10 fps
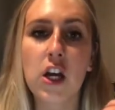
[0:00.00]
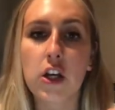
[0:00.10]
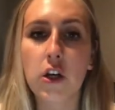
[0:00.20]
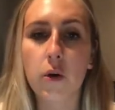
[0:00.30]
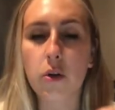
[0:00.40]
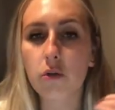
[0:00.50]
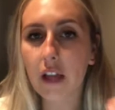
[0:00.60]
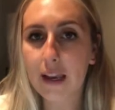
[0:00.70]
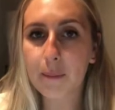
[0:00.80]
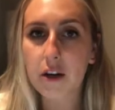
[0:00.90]
you
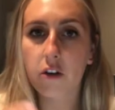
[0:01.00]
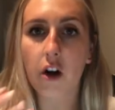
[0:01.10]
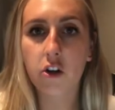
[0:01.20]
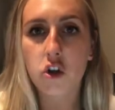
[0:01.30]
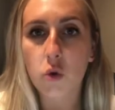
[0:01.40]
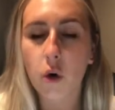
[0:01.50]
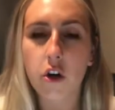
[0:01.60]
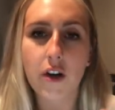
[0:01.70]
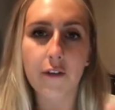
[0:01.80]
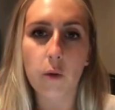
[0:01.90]
like but you're not sure,
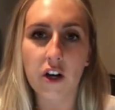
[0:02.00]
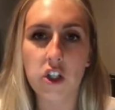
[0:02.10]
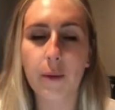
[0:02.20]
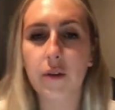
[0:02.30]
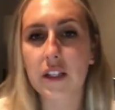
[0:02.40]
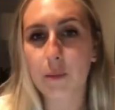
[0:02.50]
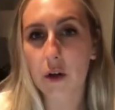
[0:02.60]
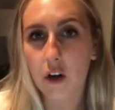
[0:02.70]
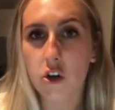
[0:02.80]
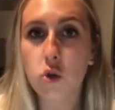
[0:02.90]
you have a question about this but you're
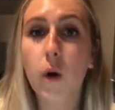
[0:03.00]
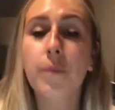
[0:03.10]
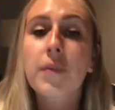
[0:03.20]
not sure,